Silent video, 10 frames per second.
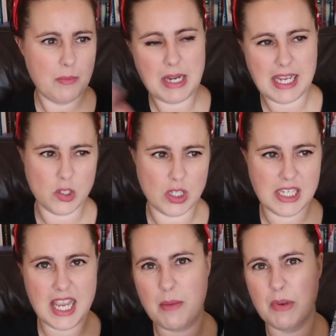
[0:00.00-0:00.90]
place on the
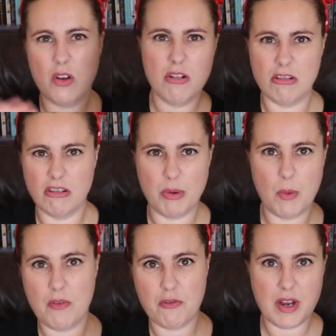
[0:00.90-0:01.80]
team, and oh,
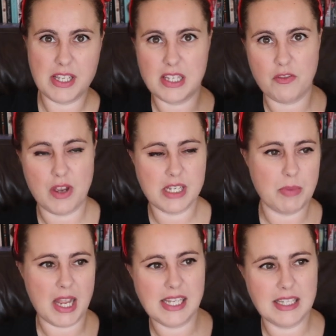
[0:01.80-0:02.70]
we weren't friends in the
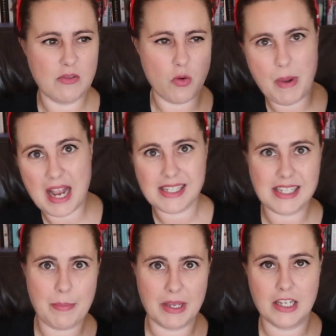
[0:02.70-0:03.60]
first place, and they're all
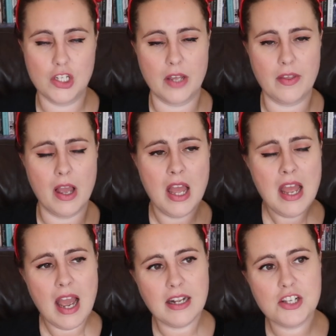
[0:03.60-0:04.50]
backstabbing each other.
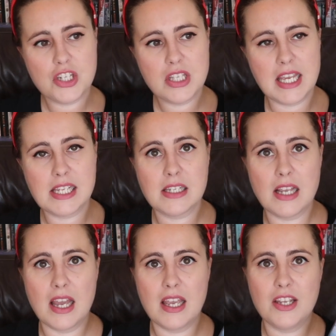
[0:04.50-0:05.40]
And I just think,
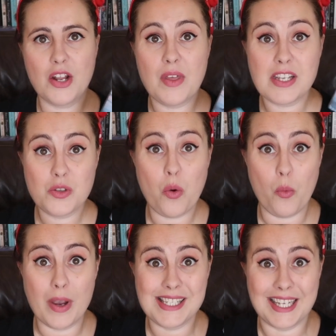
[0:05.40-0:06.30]
you know, that's not
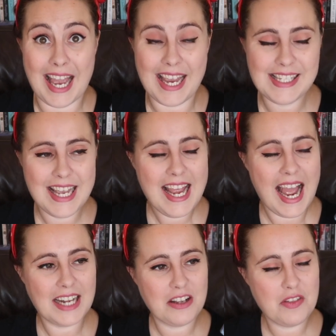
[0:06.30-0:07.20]
always the case,
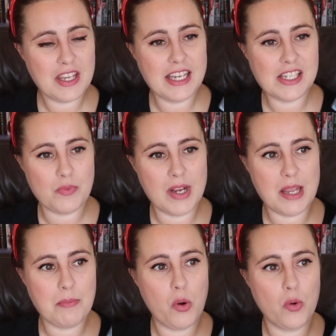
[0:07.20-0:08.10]
and I think it's
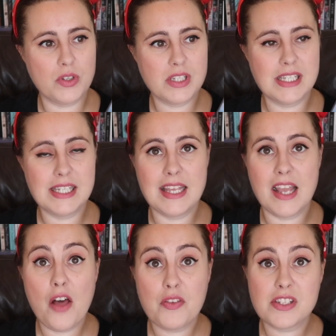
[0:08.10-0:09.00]
really important to see
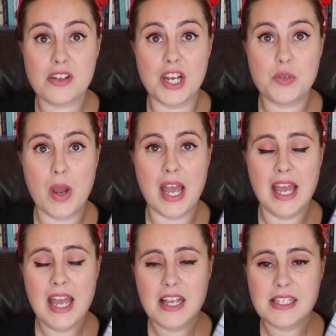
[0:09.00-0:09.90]
the other side,
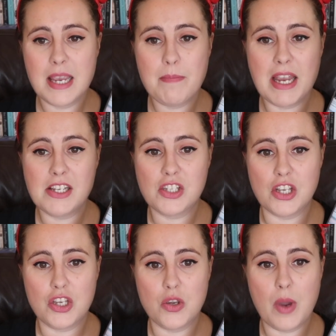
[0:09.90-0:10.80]
where teammates
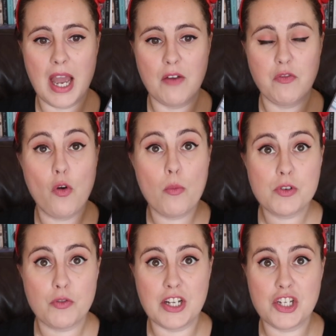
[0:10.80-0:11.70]
that you have
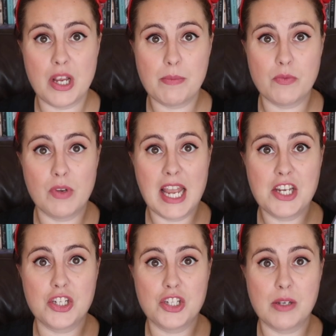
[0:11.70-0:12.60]
formed friendships and
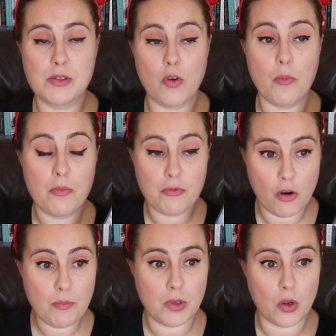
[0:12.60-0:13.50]
relationships
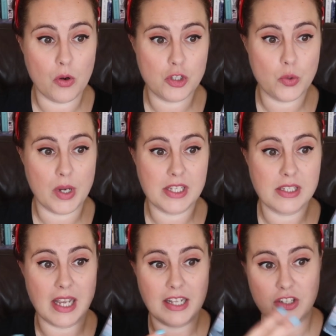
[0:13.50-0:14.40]
from your
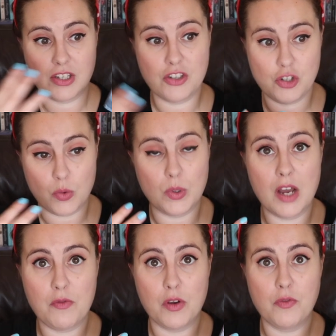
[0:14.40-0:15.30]
joint and dual
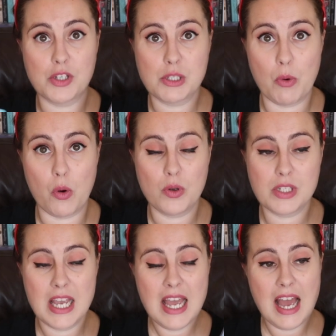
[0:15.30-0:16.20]
love of a
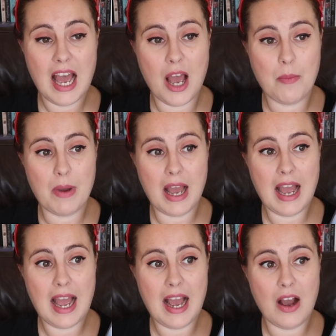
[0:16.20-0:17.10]
sport,
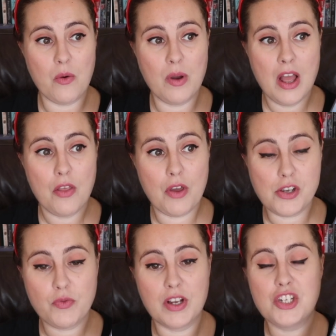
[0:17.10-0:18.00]
how
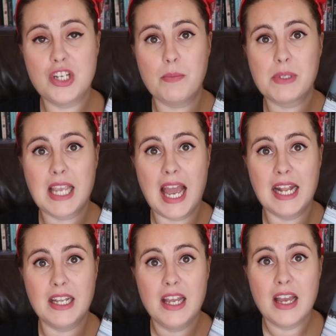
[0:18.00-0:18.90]
those friendships
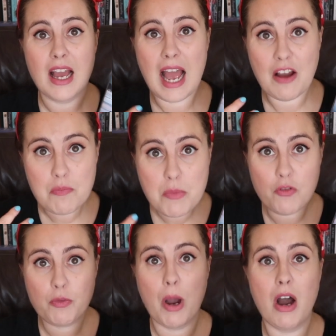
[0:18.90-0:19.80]
can have
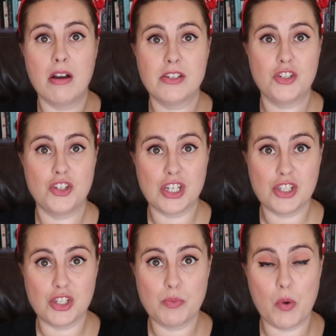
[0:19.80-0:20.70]
moved past
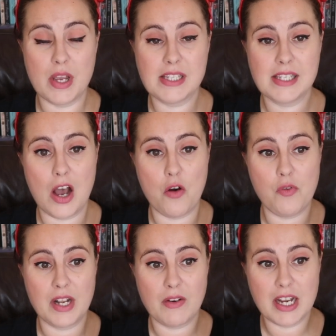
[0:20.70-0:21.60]
just the sport
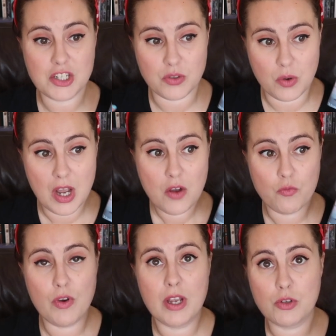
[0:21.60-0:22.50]
itself and are actual
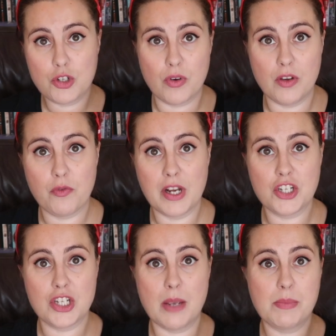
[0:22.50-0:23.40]
real true
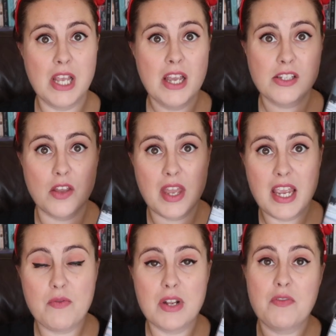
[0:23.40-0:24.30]
friendships, so
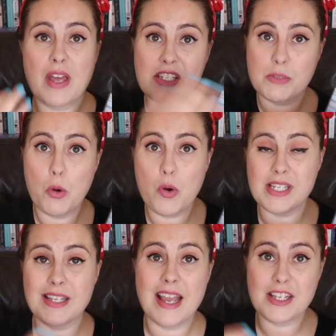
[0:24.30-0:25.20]
that even if that sport
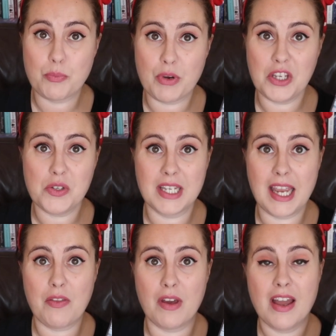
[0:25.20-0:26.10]
isn't there to bring you
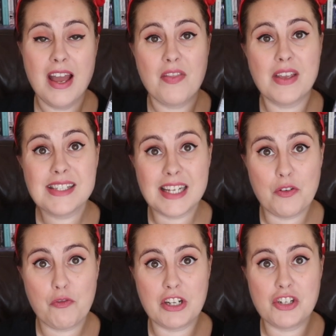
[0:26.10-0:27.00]
together, there's
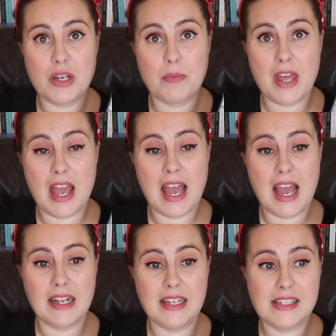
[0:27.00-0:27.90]
still a friendship there
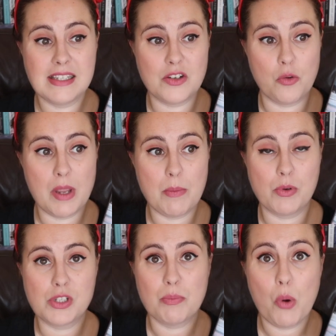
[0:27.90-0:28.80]
and there's still
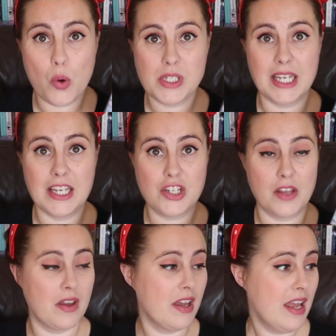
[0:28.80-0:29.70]
people supporting each
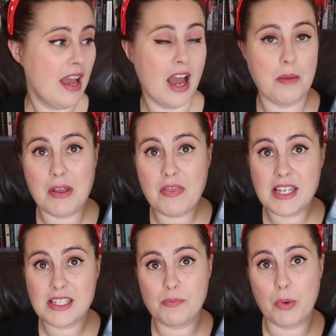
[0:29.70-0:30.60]
other, and
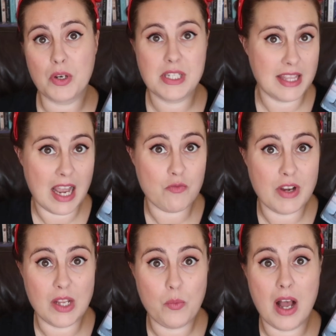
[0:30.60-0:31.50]
this book did that
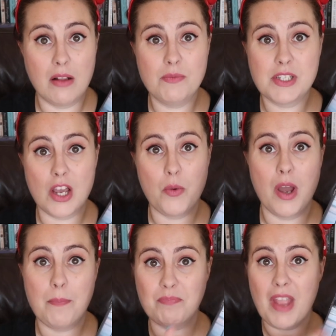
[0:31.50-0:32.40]
really well. So
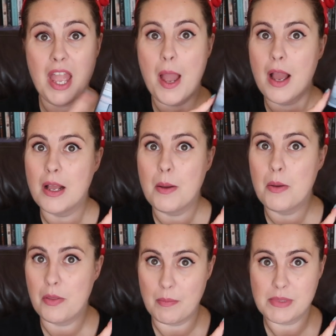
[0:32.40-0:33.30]

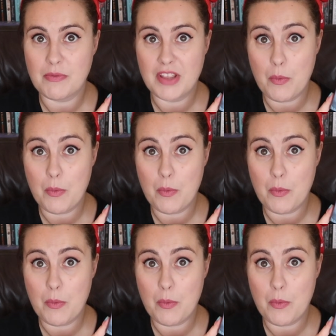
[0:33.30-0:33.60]
thumbs up for